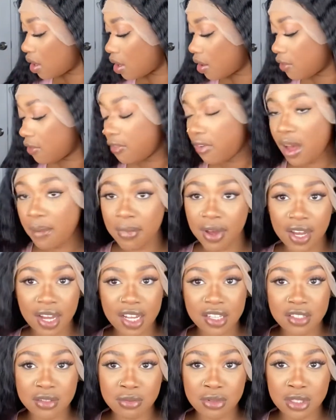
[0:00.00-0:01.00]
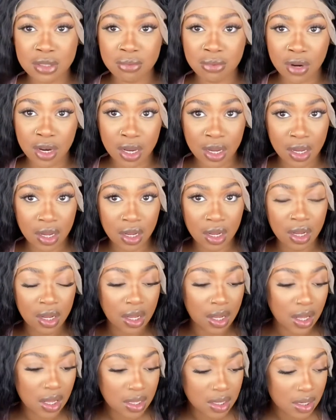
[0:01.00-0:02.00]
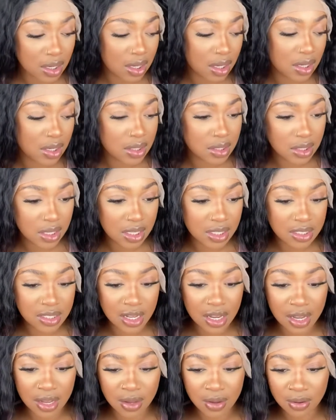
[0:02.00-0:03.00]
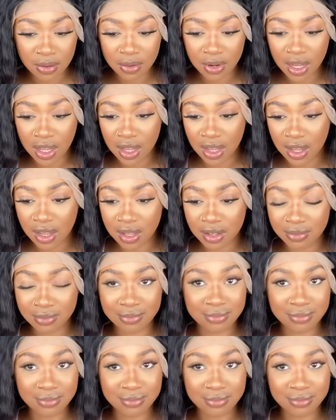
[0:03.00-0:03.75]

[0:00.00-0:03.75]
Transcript: find my got-to-be spray, lay this lace down, and